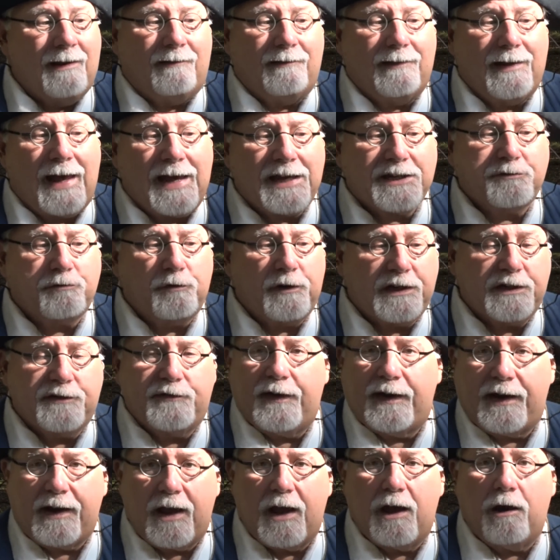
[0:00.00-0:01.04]
last week's
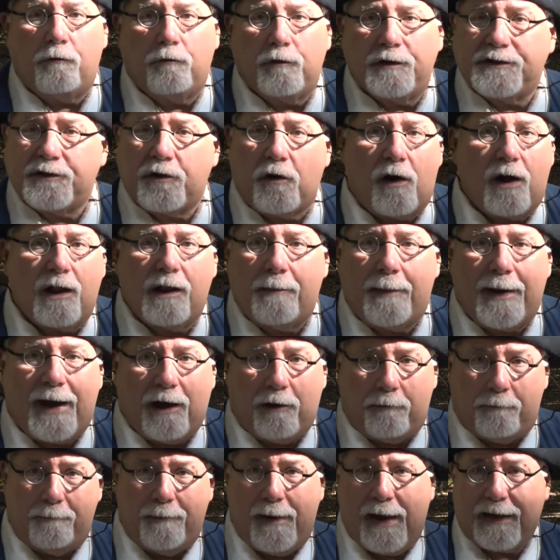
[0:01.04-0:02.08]
video was all
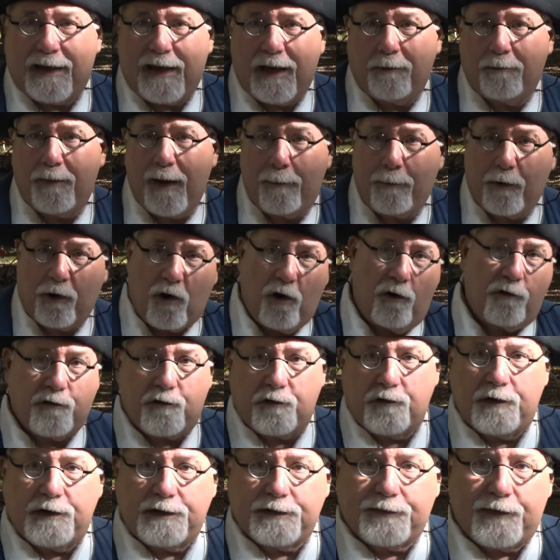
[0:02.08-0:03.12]
about making paper
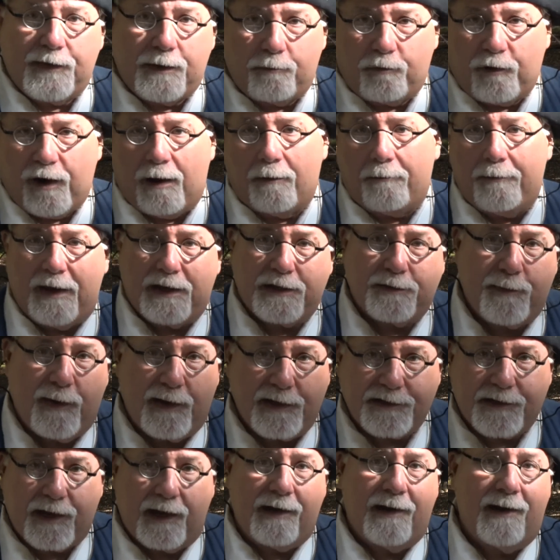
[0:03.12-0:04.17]
cartridges for the Brown Bess
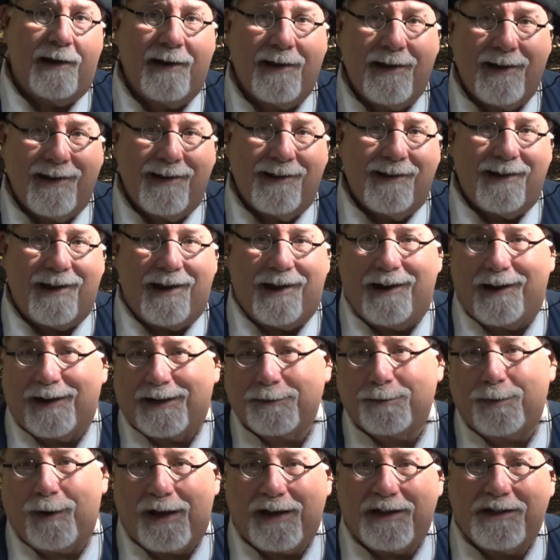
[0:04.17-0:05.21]
musket, and it
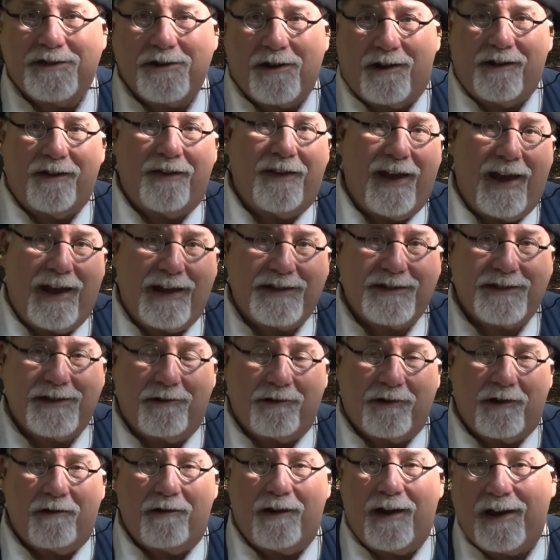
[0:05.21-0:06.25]
explains all of that.
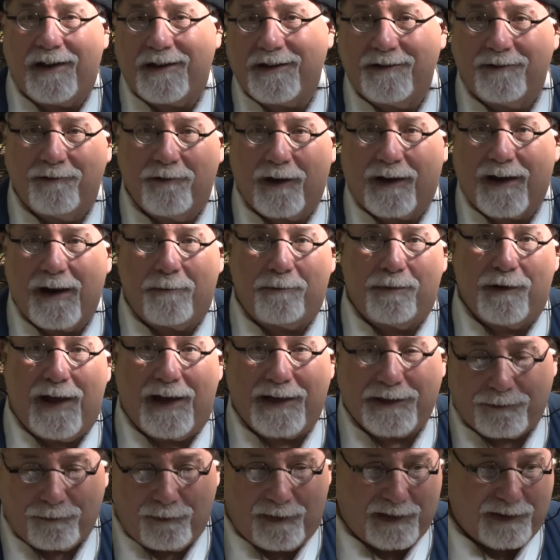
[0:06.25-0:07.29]
So go ahead and look up
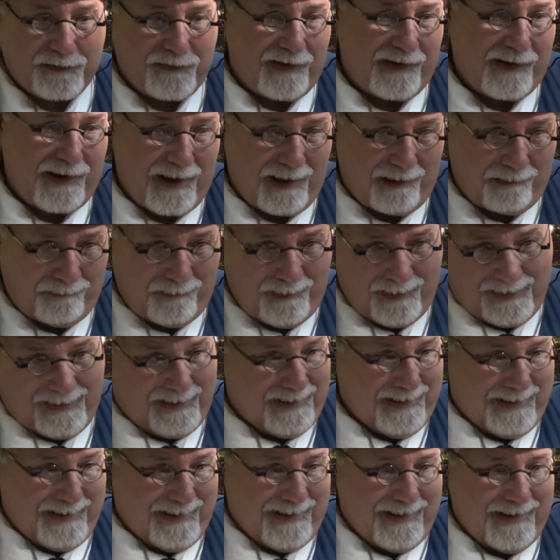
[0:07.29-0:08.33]
last week's video,
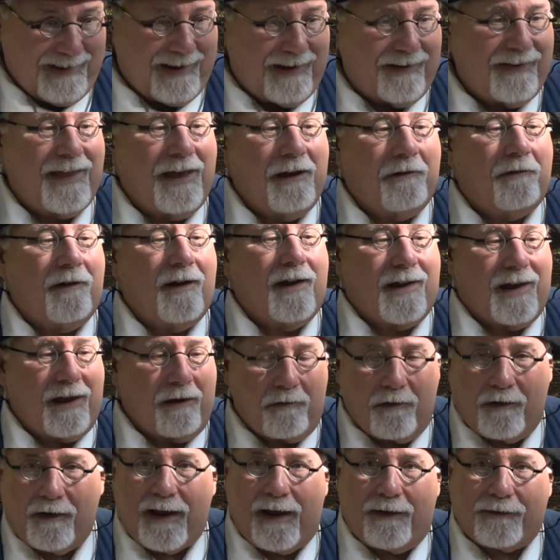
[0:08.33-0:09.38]
and that way I
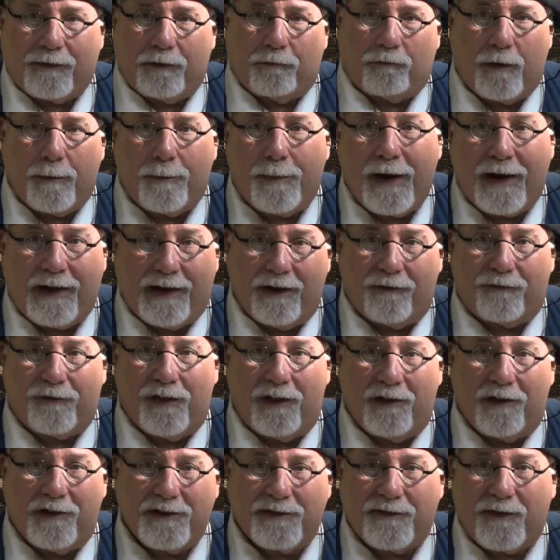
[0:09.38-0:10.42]
won't have to repeat it
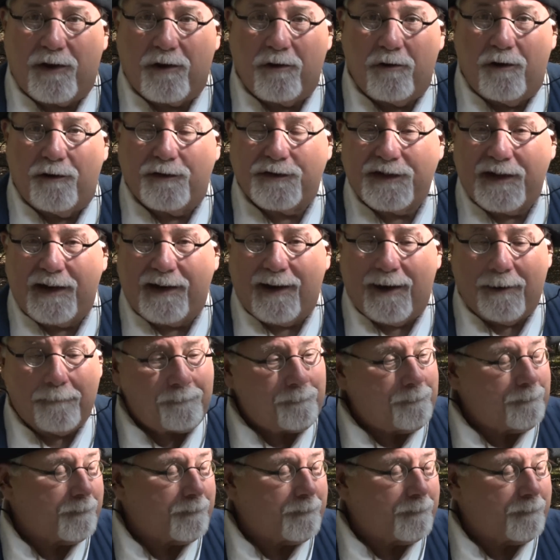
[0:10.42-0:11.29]
for those of you who have seen it.